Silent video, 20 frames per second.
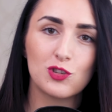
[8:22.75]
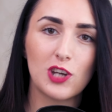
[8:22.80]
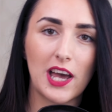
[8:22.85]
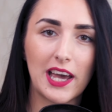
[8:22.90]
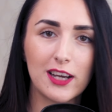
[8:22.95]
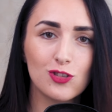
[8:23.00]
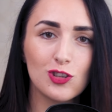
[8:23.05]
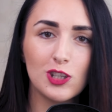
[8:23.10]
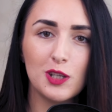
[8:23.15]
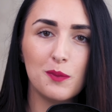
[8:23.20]

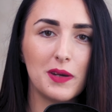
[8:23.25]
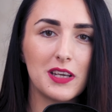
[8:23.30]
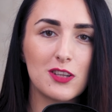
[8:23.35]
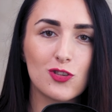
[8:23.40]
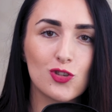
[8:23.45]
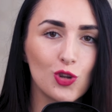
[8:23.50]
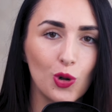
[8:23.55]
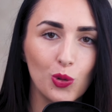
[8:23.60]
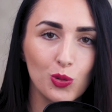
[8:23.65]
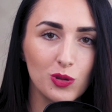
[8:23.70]
actually
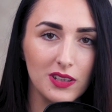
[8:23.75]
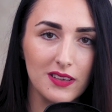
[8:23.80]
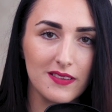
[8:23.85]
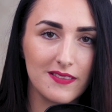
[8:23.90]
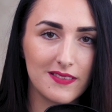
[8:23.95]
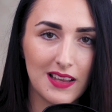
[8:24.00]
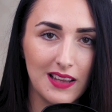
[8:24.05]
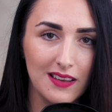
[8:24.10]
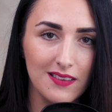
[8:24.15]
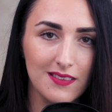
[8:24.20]
makes total
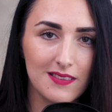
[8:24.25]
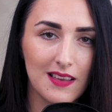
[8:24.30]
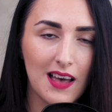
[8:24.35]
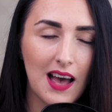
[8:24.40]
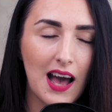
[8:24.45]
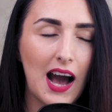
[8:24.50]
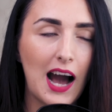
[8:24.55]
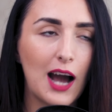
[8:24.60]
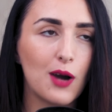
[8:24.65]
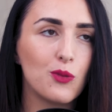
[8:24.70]
sense.
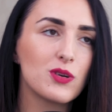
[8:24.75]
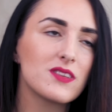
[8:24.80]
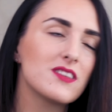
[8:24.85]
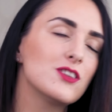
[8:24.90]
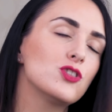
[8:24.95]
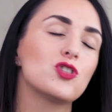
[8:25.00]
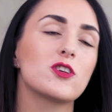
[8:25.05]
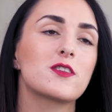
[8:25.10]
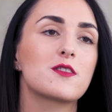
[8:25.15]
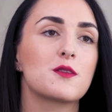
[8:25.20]
I
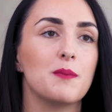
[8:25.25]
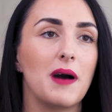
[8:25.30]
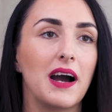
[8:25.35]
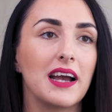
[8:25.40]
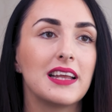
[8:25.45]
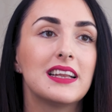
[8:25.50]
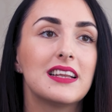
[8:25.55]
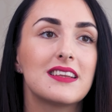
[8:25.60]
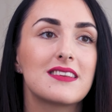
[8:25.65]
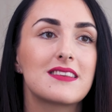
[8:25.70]
wasn't just
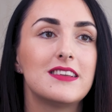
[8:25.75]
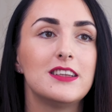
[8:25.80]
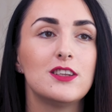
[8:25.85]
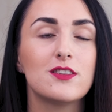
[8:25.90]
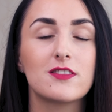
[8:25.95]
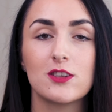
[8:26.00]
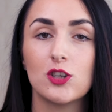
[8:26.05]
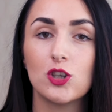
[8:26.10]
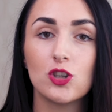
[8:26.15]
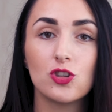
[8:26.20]
mindlessly
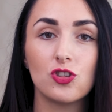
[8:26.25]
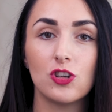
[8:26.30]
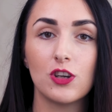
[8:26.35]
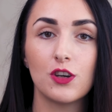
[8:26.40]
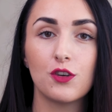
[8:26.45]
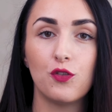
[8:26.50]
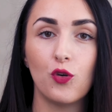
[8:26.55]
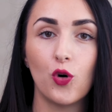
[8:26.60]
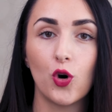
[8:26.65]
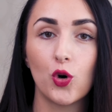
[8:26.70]
searching
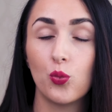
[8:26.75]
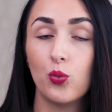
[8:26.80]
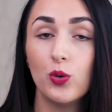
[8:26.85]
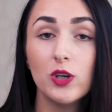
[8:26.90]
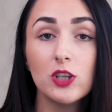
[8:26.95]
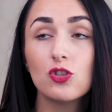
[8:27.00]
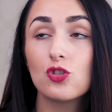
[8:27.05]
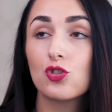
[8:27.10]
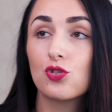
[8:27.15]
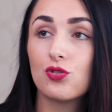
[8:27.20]
for
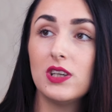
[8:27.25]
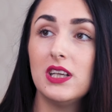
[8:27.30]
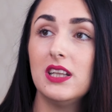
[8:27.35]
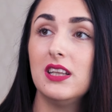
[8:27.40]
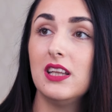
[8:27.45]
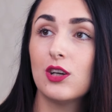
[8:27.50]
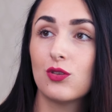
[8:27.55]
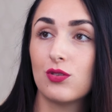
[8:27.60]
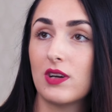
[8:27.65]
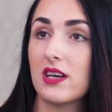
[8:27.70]
which
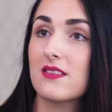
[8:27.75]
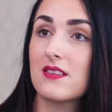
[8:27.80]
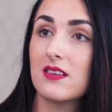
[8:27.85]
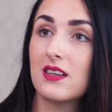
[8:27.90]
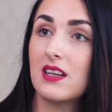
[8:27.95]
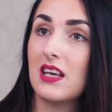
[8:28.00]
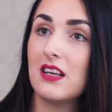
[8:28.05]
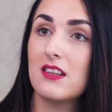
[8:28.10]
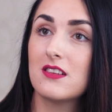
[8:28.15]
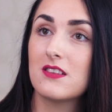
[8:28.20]
reading
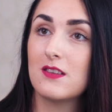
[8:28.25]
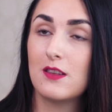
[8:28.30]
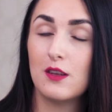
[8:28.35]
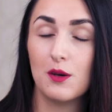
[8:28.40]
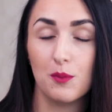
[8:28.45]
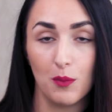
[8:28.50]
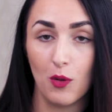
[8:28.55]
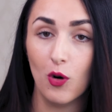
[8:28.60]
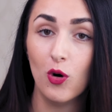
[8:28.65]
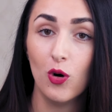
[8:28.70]
resonates the
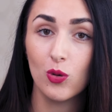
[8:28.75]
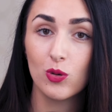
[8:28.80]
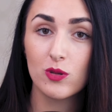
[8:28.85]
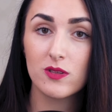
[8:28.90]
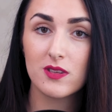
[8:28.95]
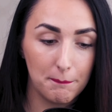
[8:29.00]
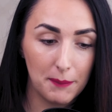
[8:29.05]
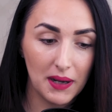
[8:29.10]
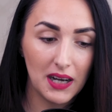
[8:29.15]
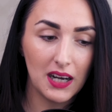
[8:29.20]

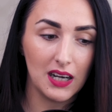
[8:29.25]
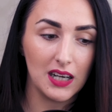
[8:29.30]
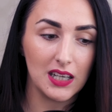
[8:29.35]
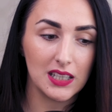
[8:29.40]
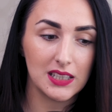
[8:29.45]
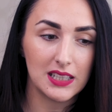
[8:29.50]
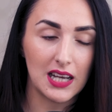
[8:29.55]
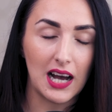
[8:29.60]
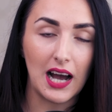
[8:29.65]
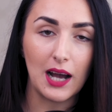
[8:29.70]
most,
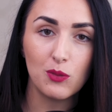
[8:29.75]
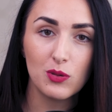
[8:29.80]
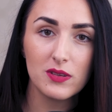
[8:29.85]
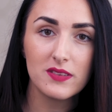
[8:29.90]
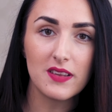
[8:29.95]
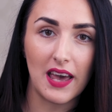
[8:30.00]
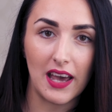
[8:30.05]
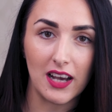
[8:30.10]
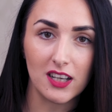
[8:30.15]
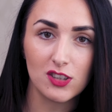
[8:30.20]
but I was
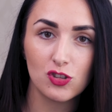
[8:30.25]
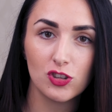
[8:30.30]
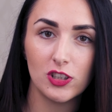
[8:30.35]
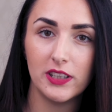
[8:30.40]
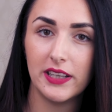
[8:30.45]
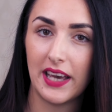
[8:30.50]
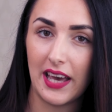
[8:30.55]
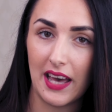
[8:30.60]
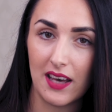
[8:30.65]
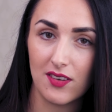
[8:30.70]
actually
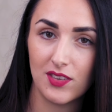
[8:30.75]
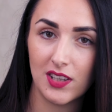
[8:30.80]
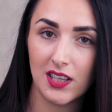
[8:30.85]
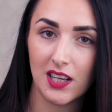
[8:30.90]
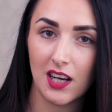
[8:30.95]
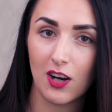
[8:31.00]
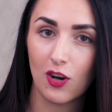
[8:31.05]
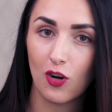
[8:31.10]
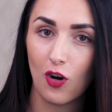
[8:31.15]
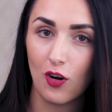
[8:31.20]
having
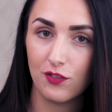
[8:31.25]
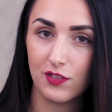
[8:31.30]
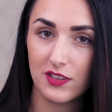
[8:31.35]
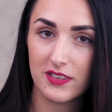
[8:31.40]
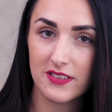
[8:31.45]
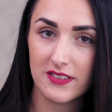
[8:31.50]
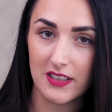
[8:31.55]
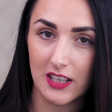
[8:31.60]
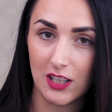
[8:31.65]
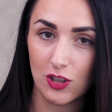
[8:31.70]
a
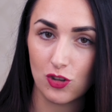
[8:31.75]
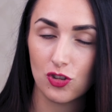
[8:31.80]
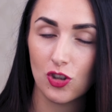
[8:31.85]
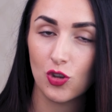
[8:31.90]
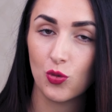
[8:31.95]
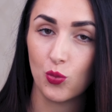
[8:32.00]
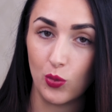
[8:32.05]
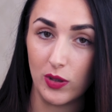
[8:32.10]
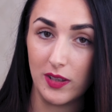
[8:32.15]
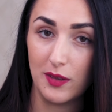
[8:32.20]

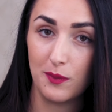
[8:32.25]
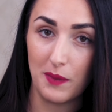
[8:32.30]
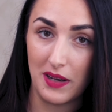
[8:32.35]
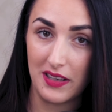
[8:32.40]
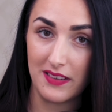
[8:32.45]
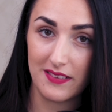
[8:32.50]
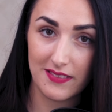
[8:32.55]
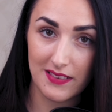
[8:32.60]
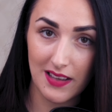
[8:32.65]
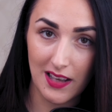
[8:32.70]
conversation with
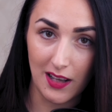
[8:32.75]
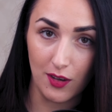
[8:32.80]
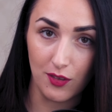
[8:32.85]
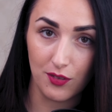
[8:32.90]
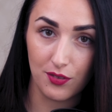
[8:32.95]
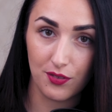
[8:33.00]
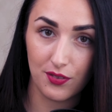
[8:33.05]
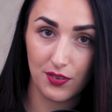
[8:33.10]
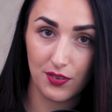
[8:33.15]
myself.